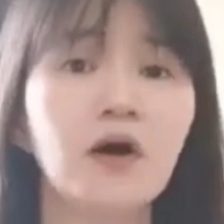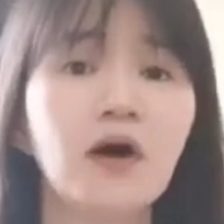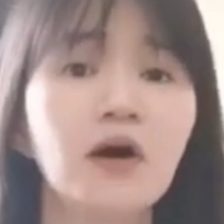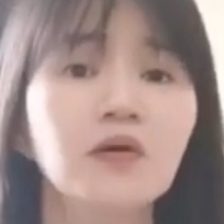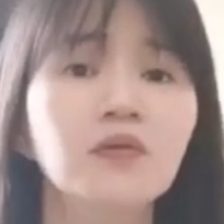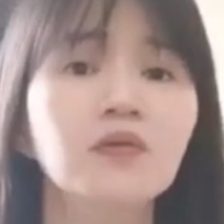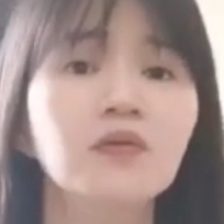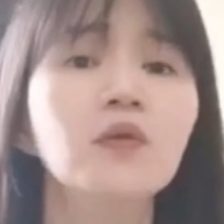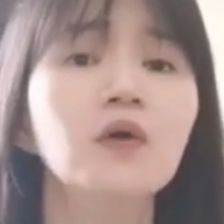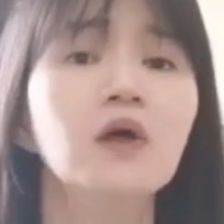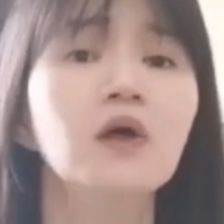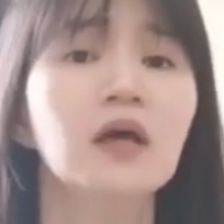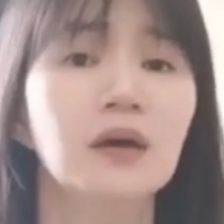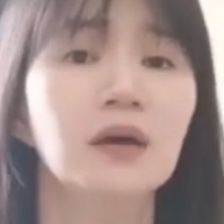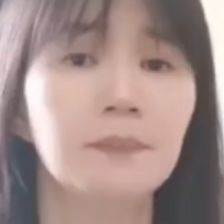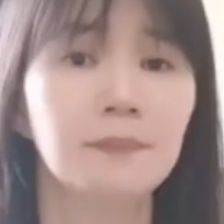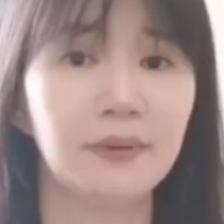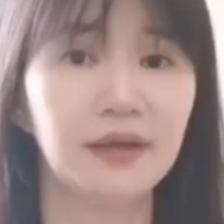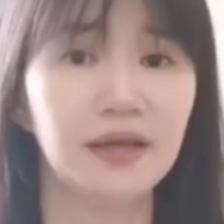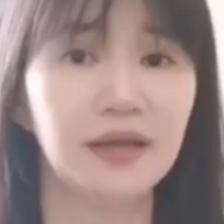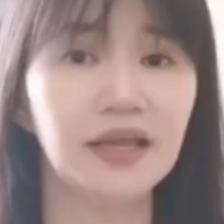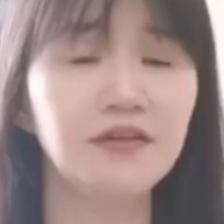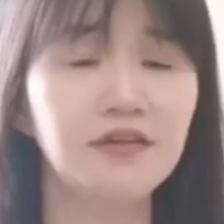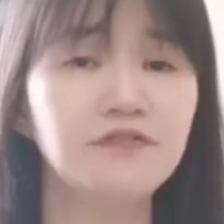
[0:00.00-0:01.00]
upon,
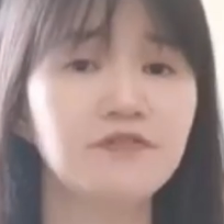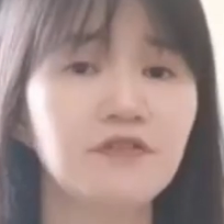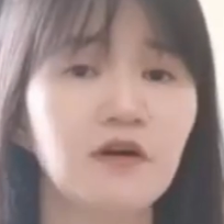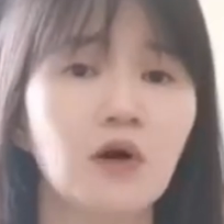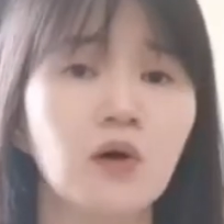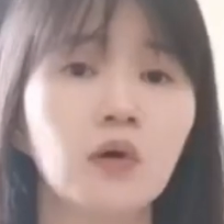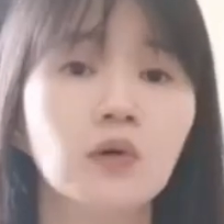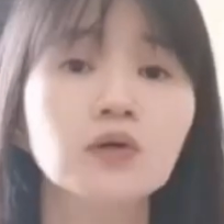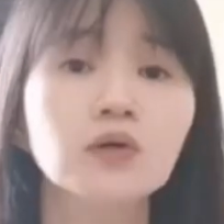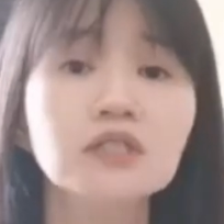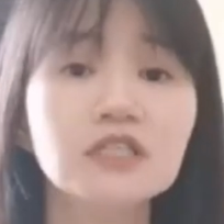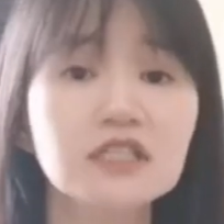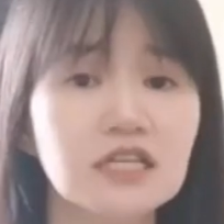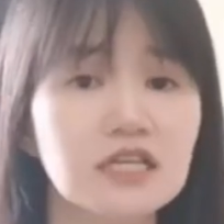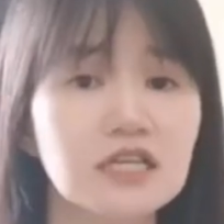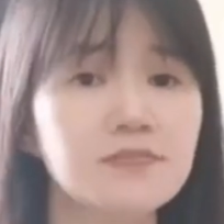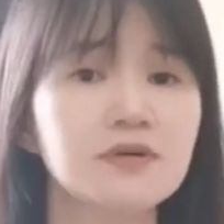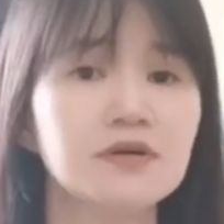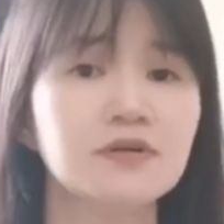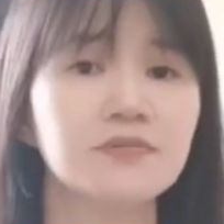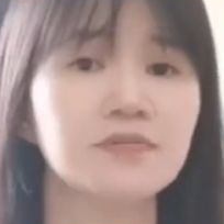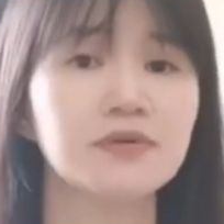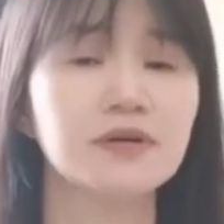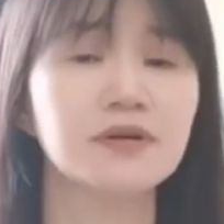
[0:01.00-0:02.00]
be it for O C
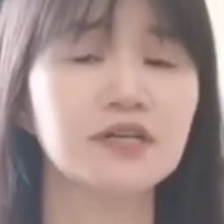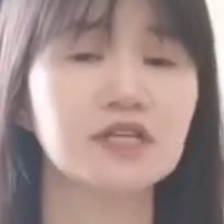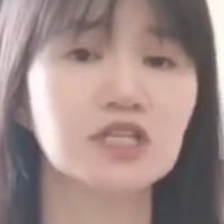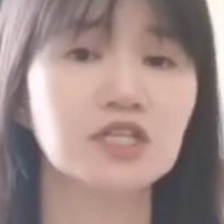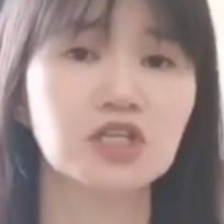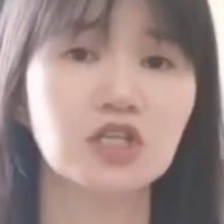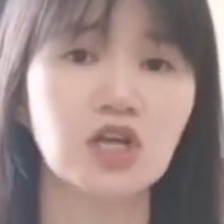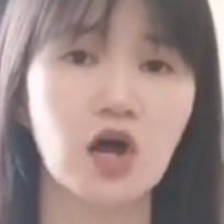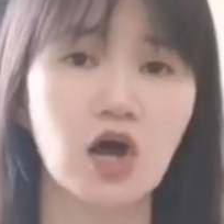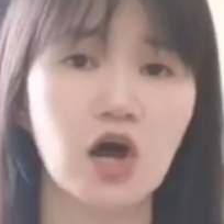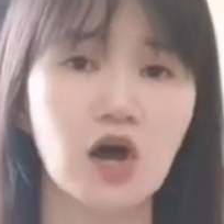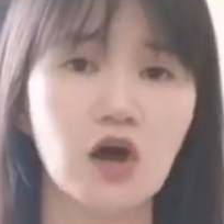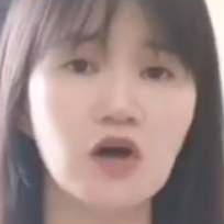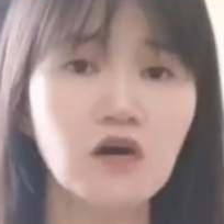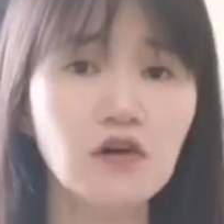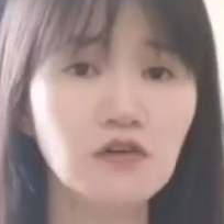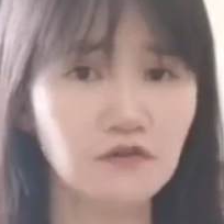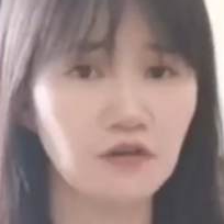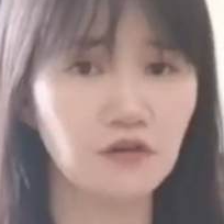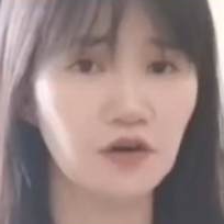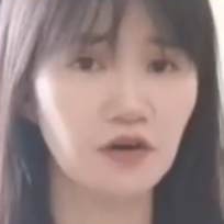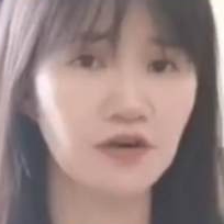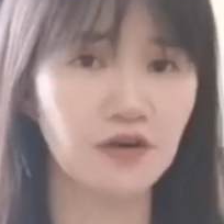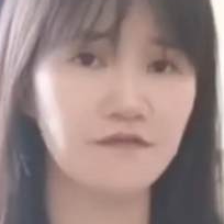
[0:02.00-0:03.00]
purpose or
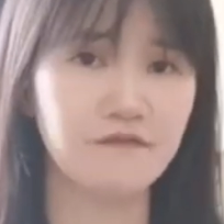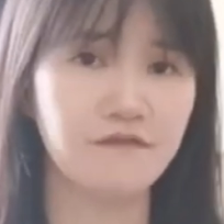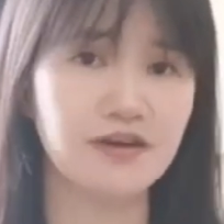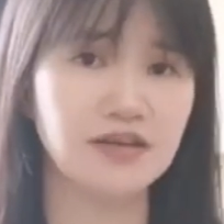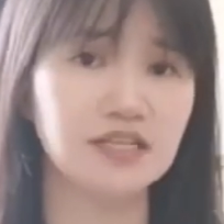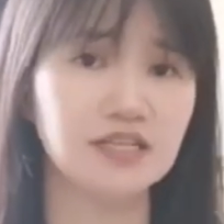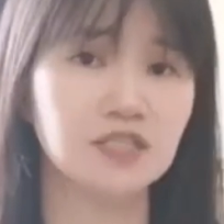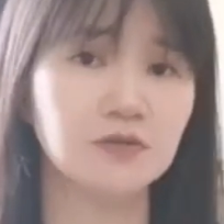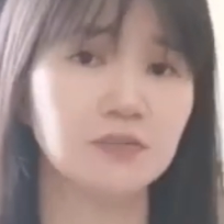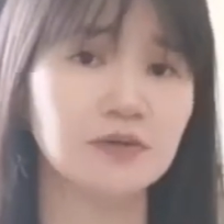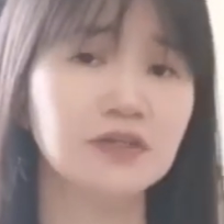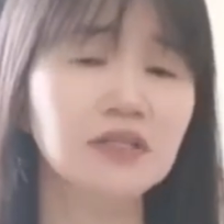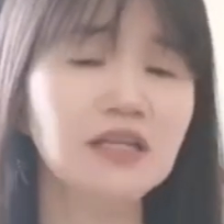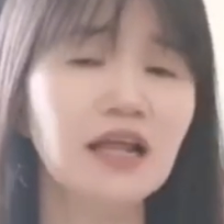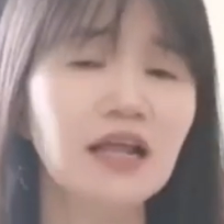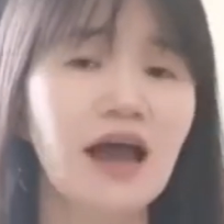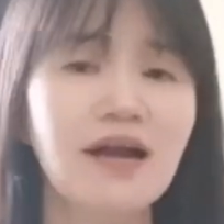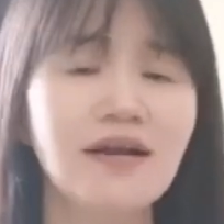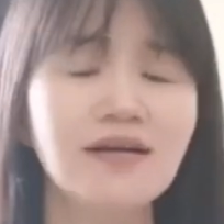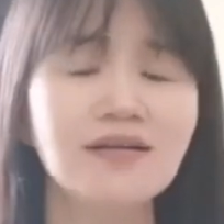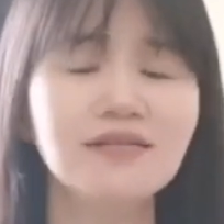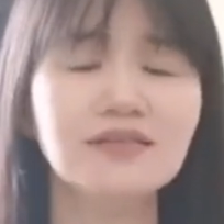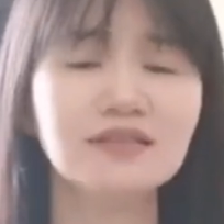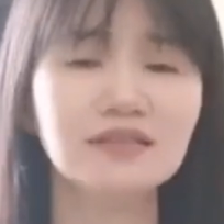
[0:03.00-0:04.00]
for investment,
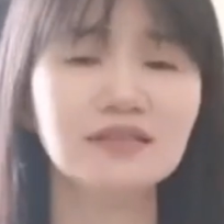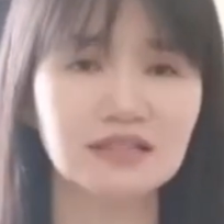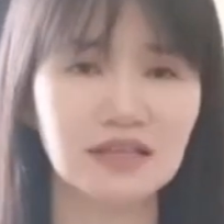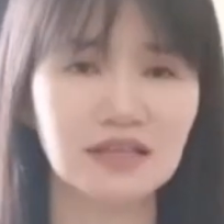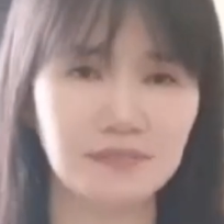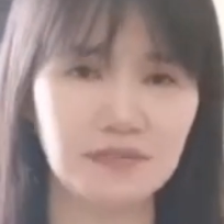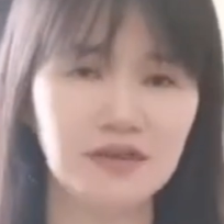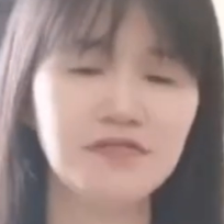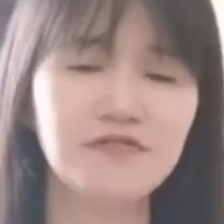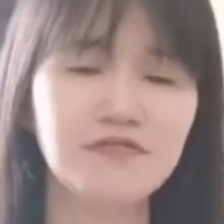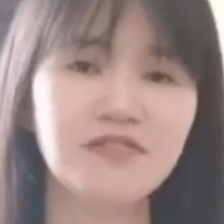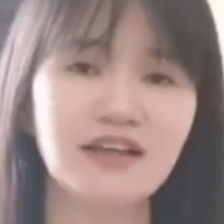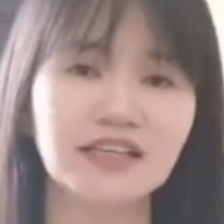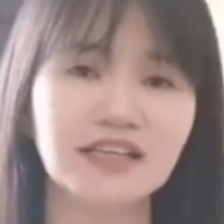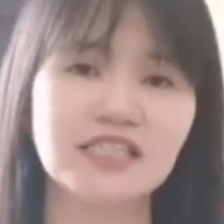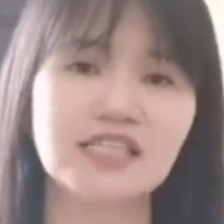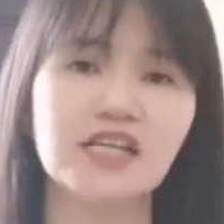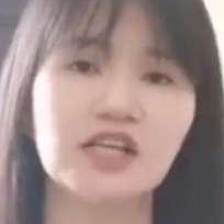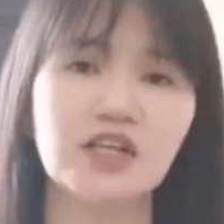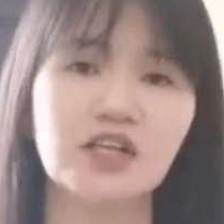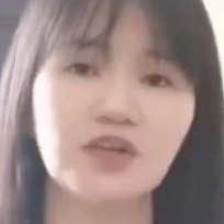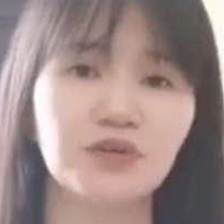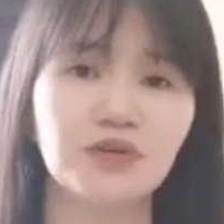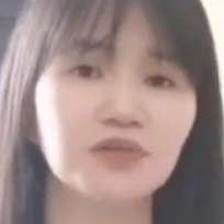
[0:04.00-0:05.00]
are
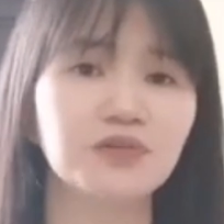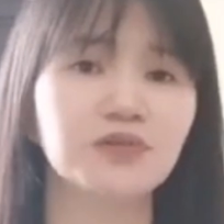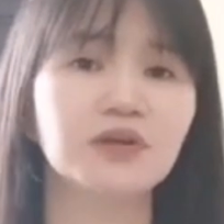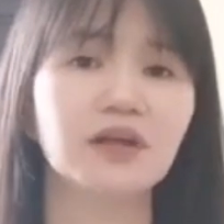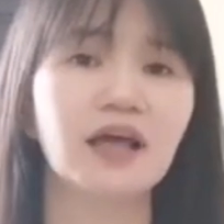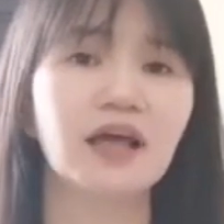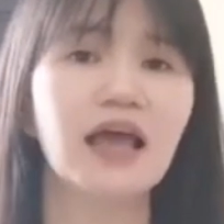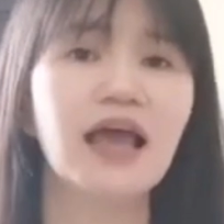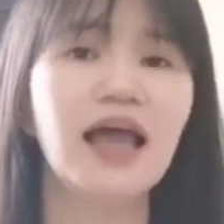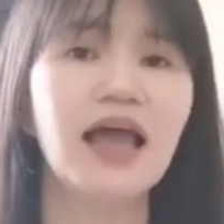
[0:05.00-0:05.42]
semi-flexi loan,